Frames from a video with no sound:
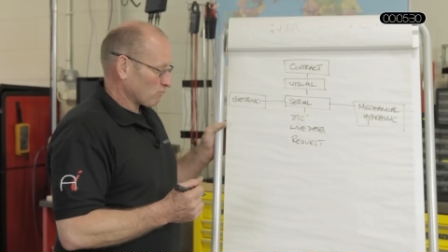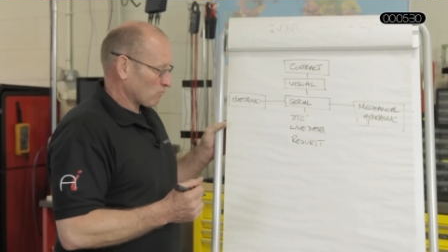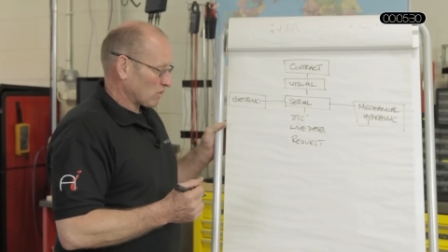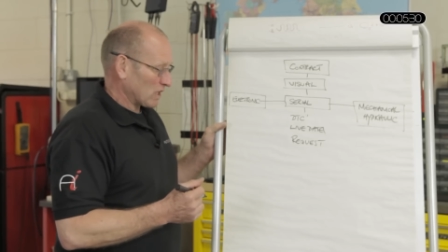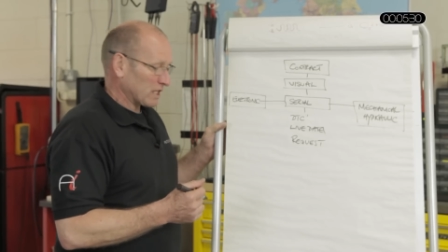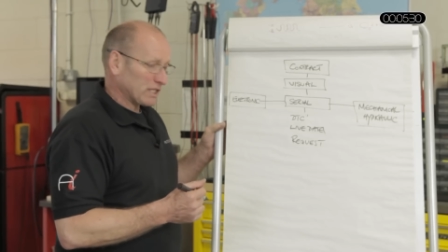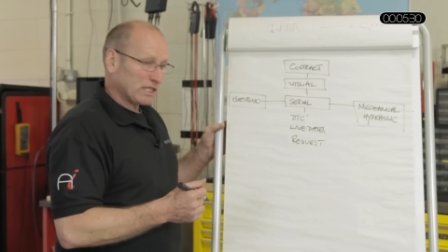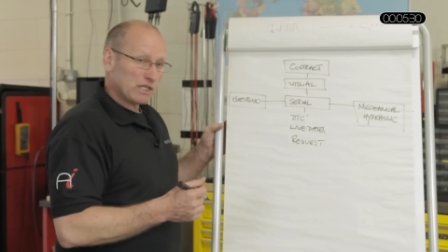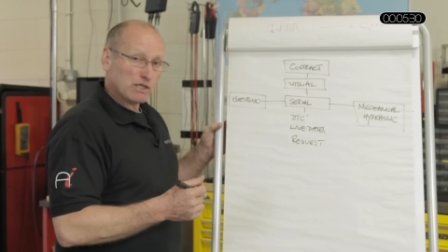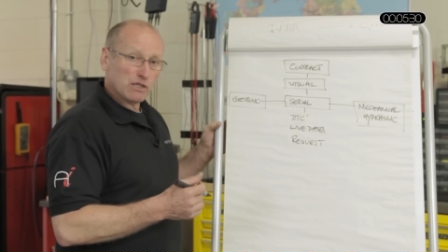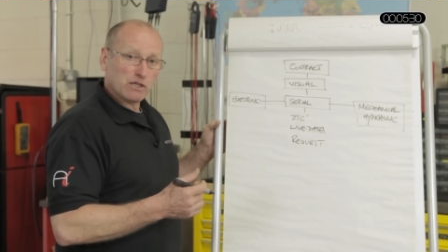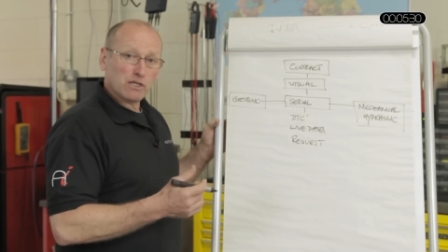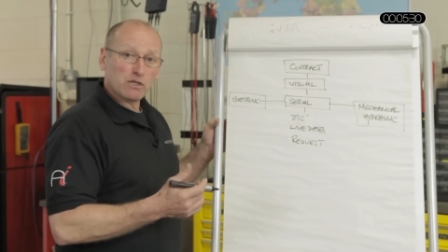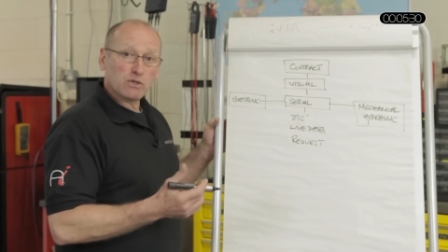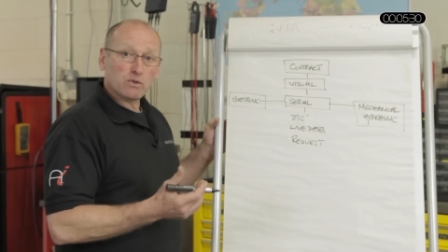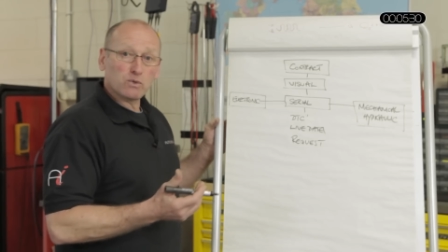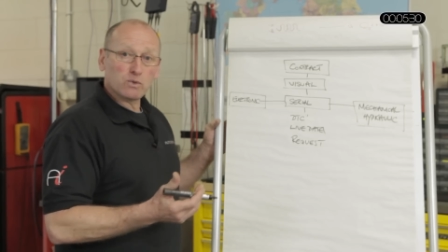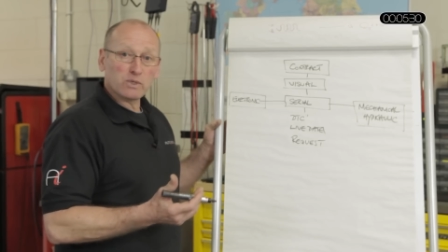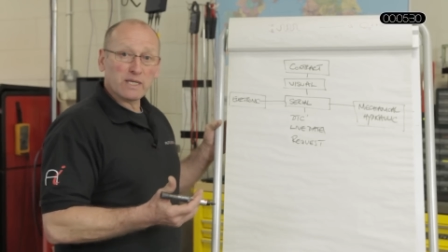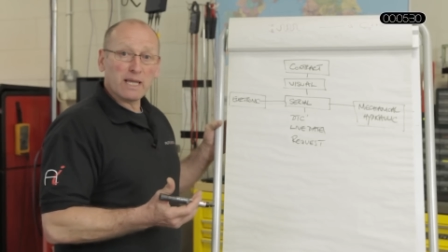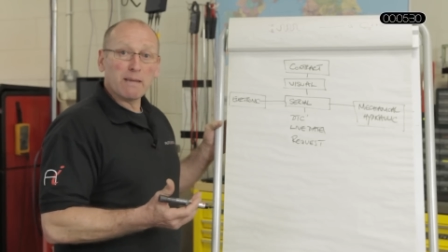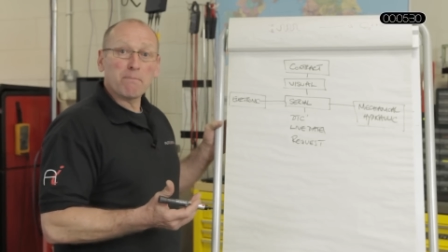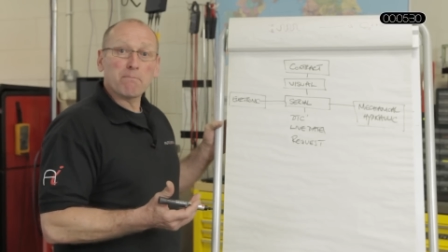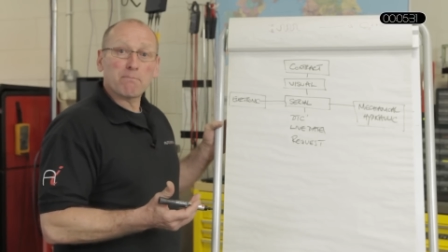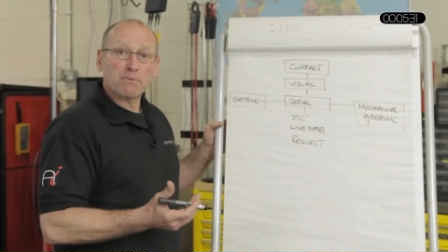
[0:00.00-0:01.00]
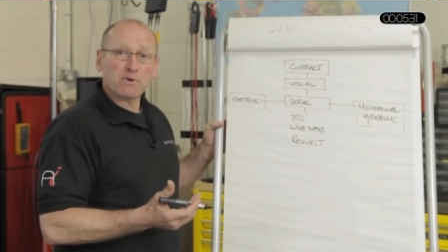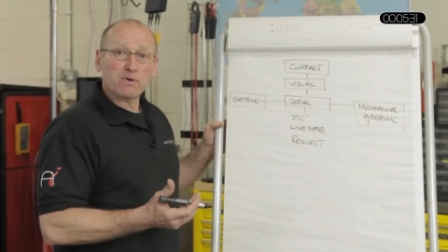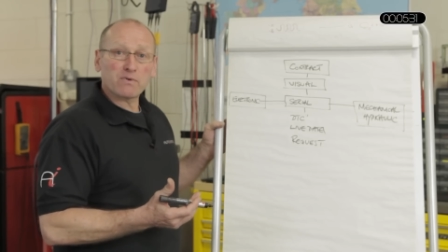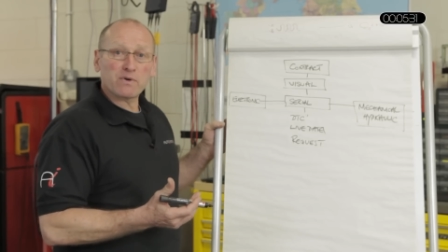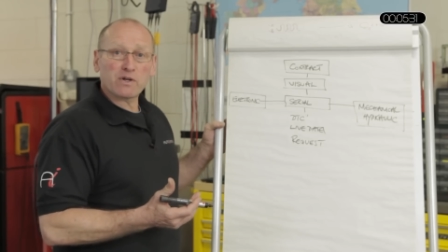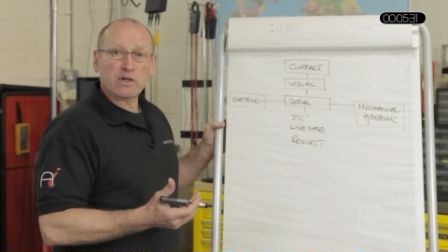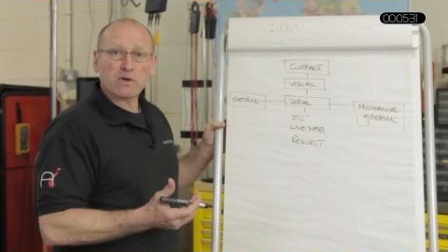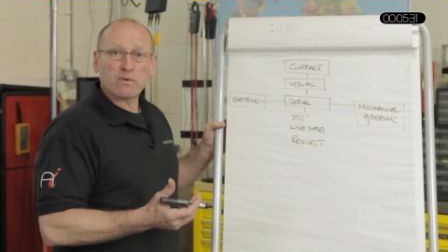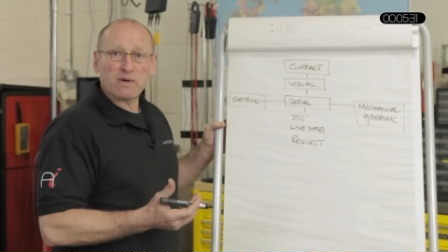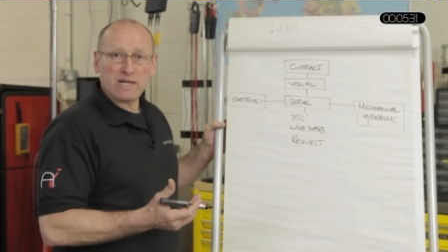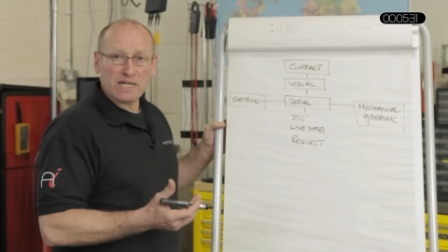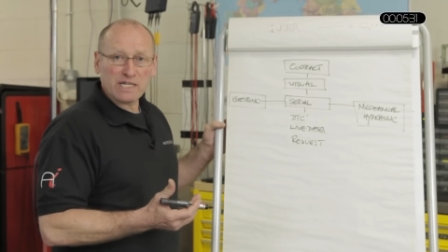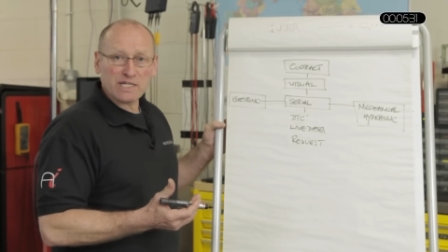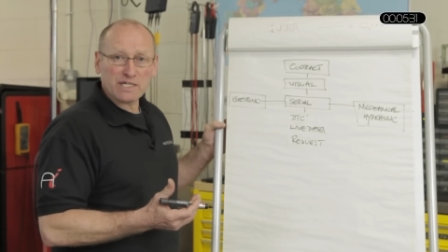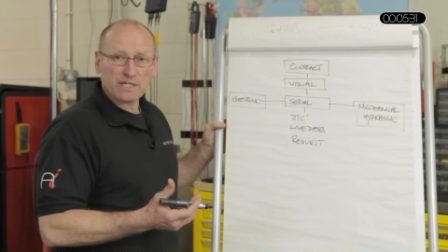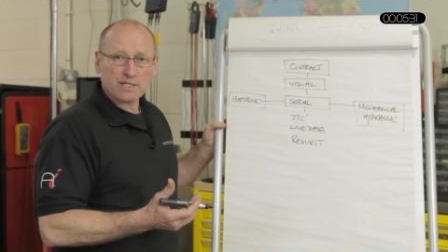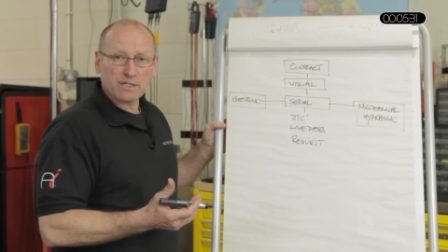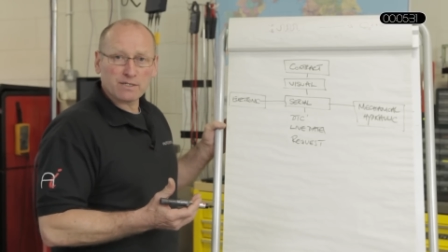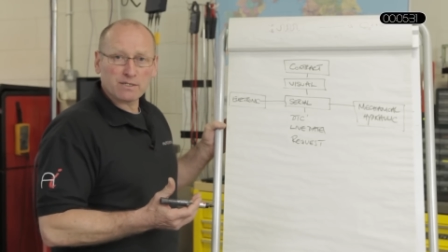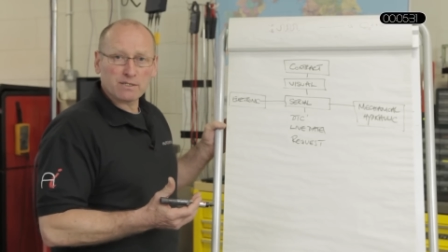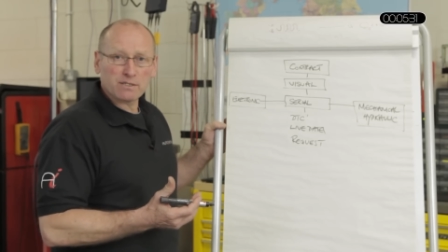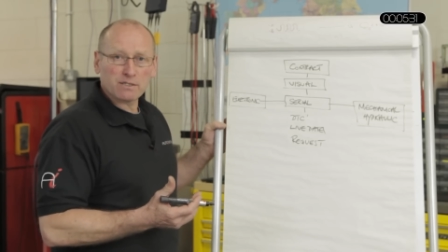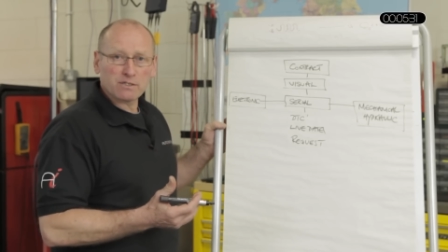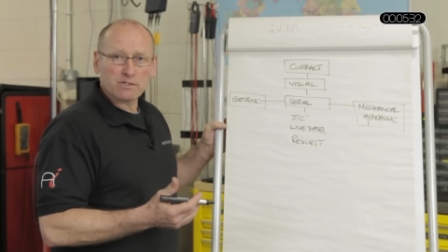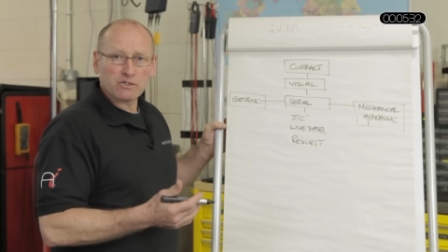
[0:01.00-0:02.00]
is a load input request
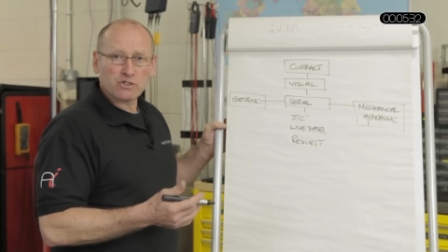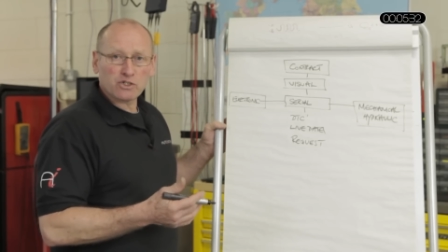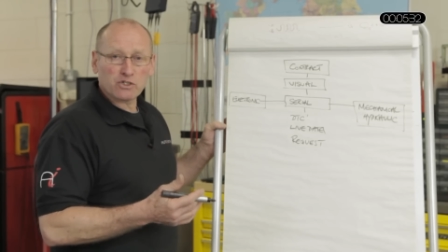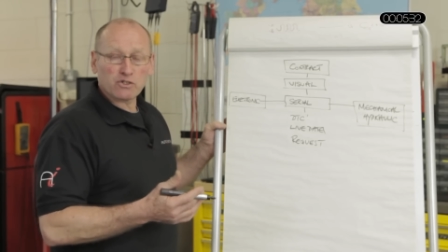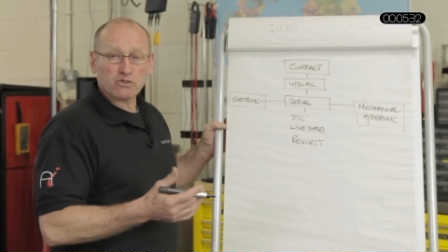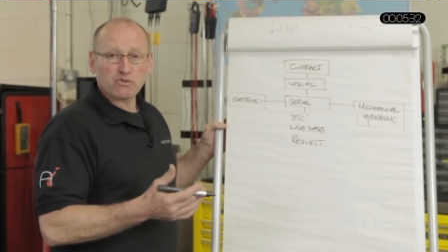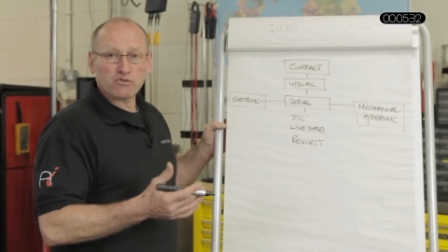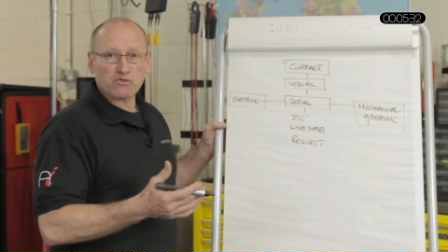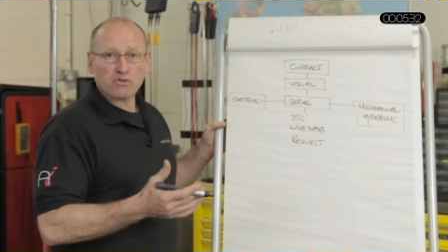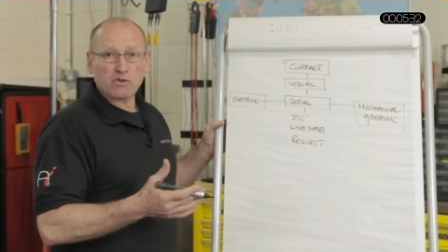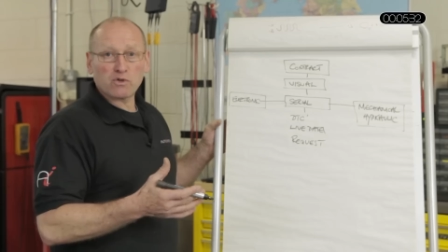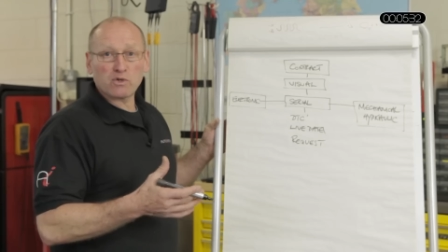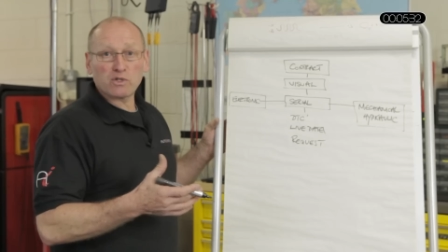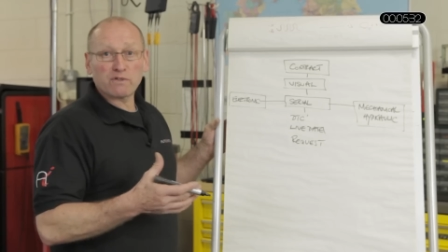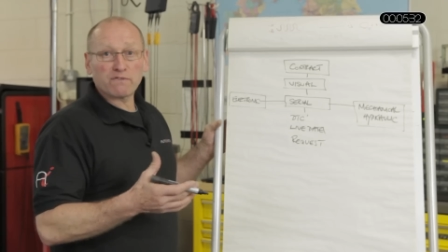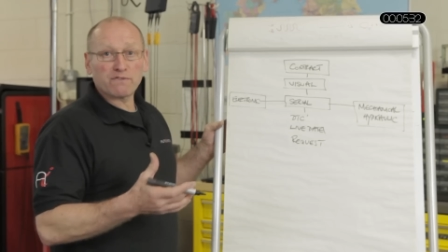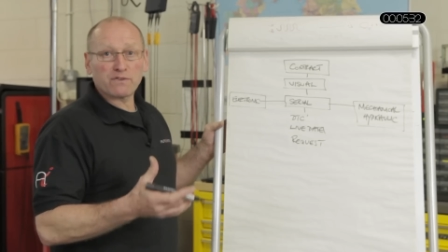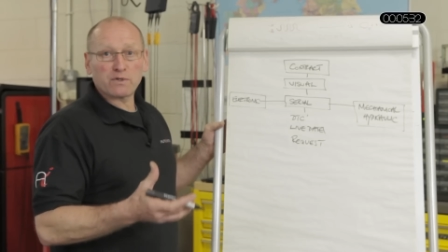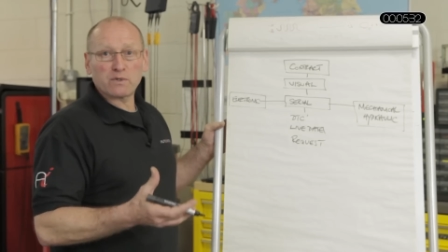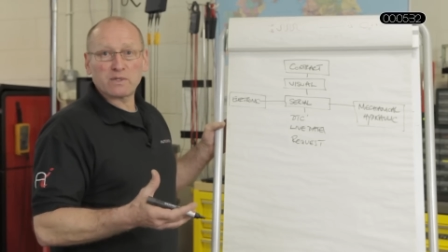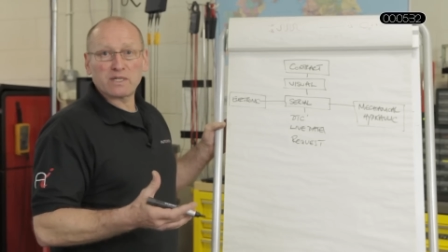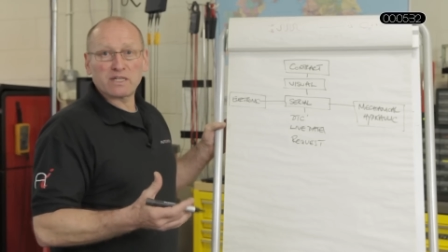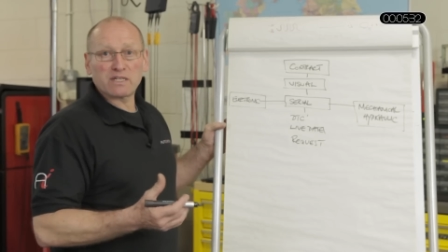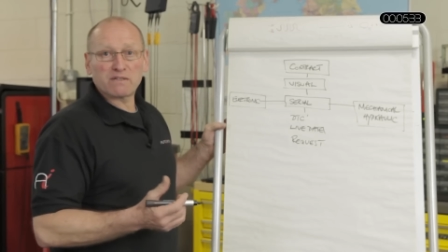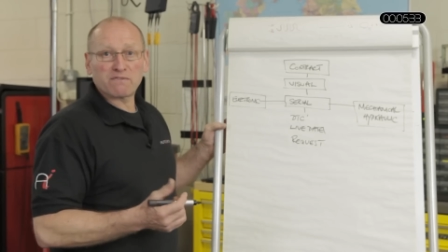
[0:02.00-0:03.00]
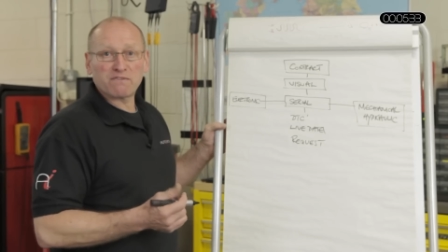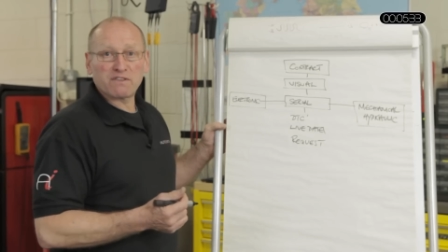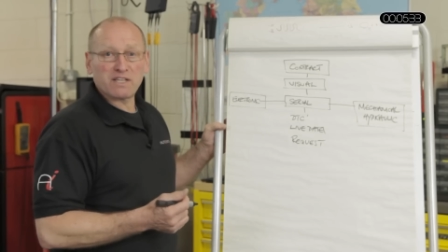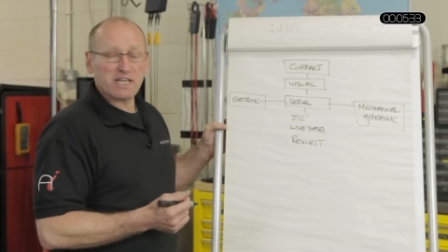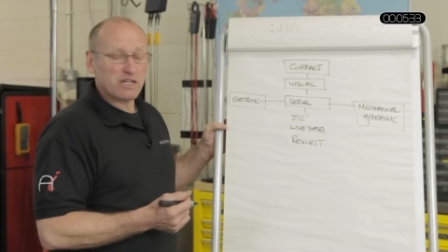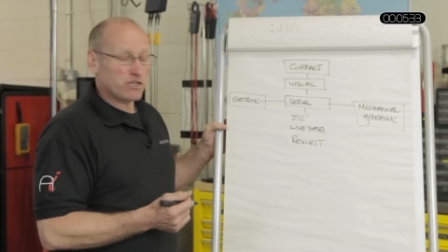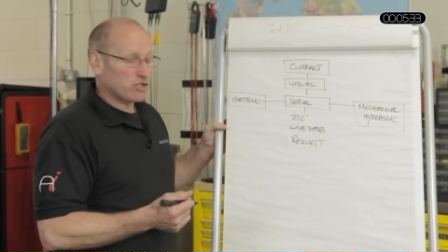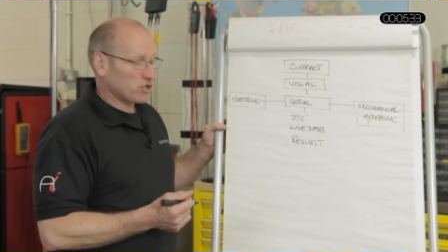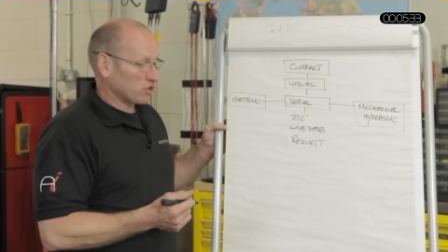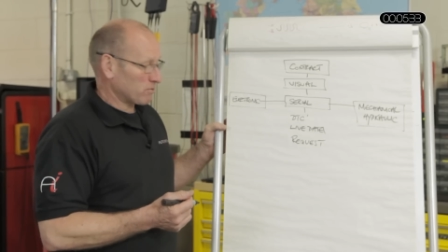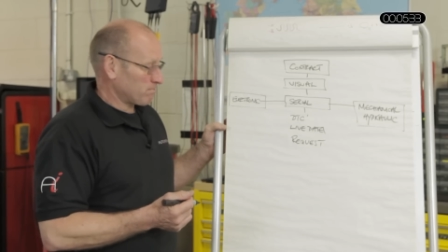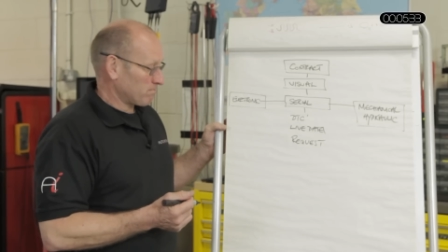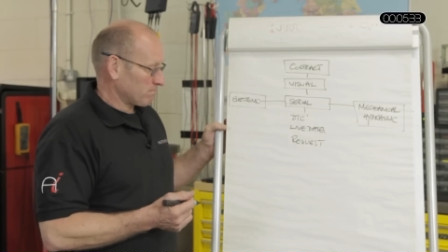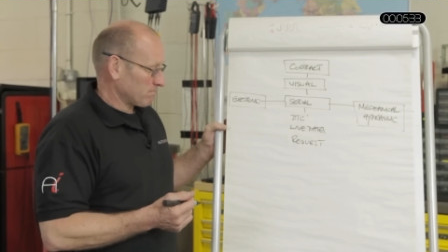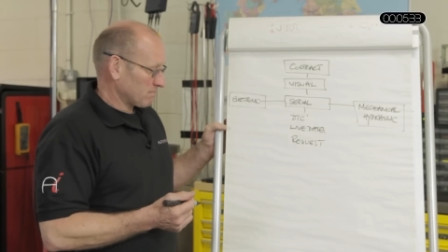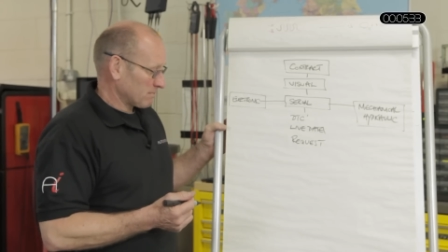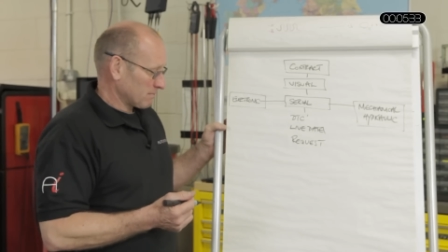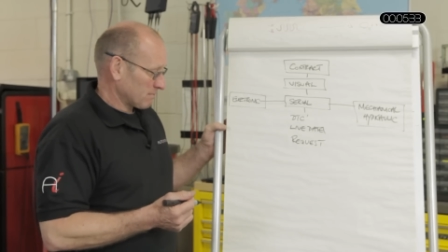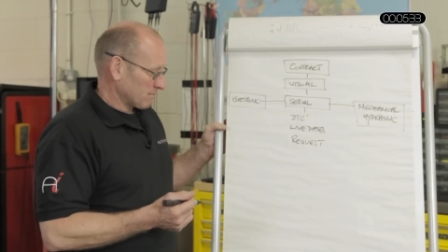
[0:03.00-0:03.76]
to control the fueling of the engine.